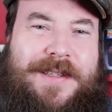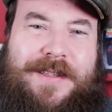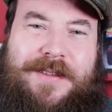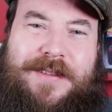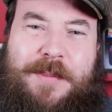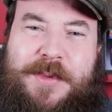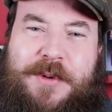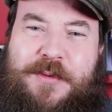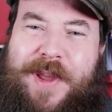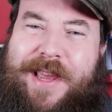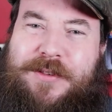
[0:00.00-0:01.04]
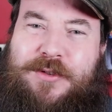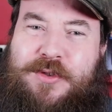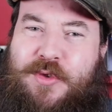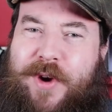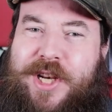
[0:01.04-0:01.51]
deceptive, and
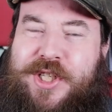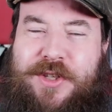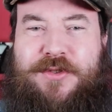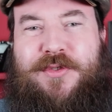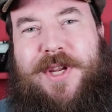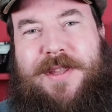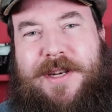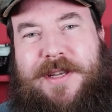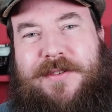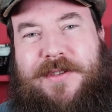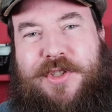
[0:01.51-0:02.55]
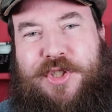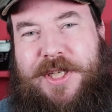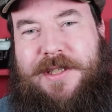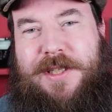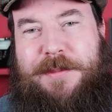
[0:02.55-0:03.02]
strange history that is
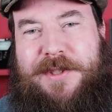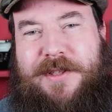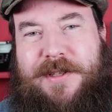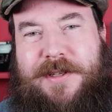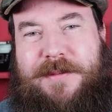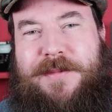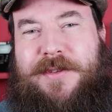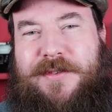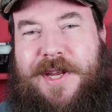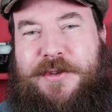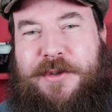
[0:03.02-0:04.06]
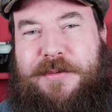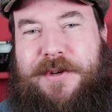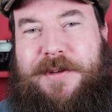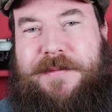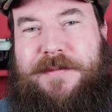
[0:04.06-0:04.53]
Nishika Limited. Stay tuned.